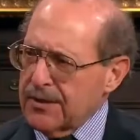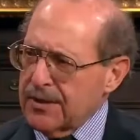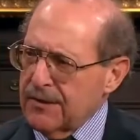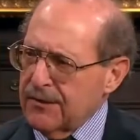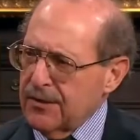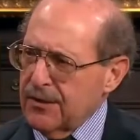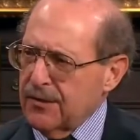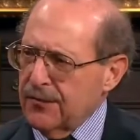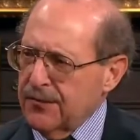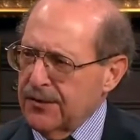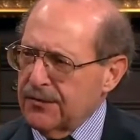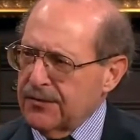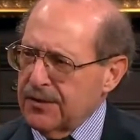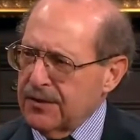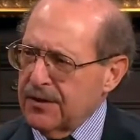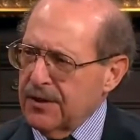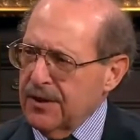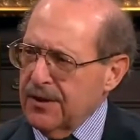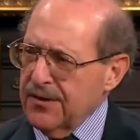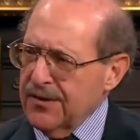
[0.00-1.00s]
they can make
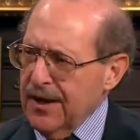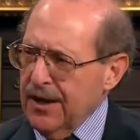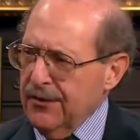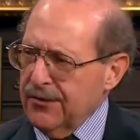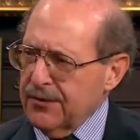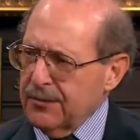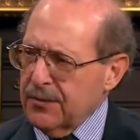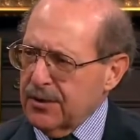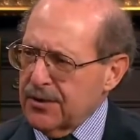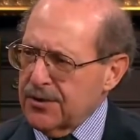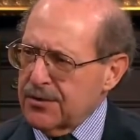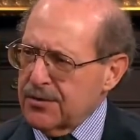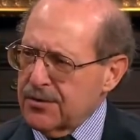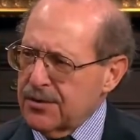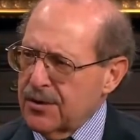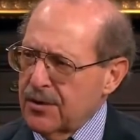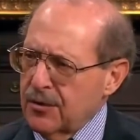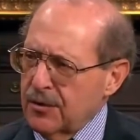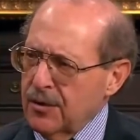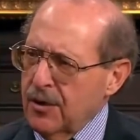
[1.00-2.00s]
$750,000? Because
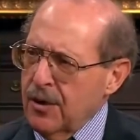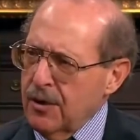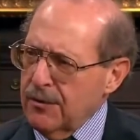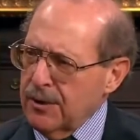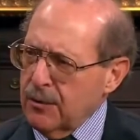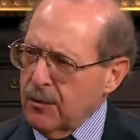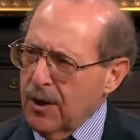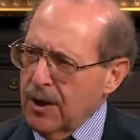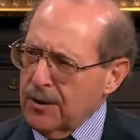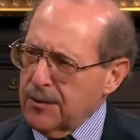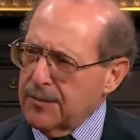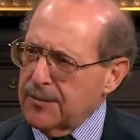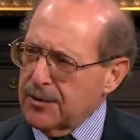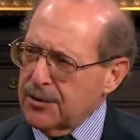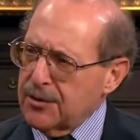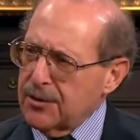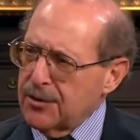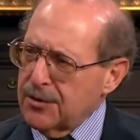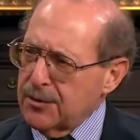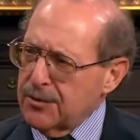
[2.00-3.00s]
there's no law requiring
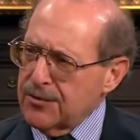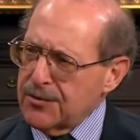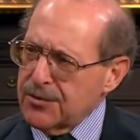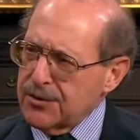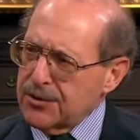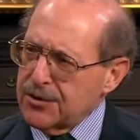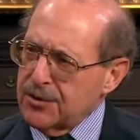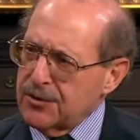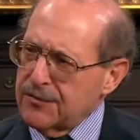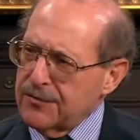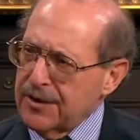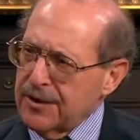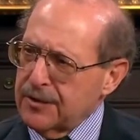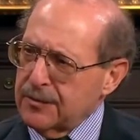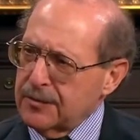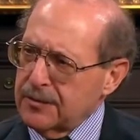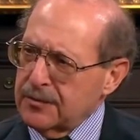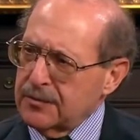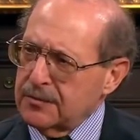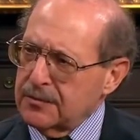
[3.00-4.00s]
them to cure you when there's a cure
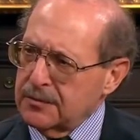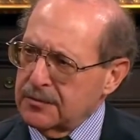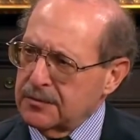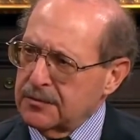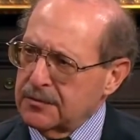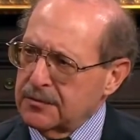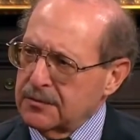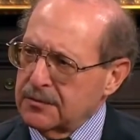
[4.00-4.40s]
available.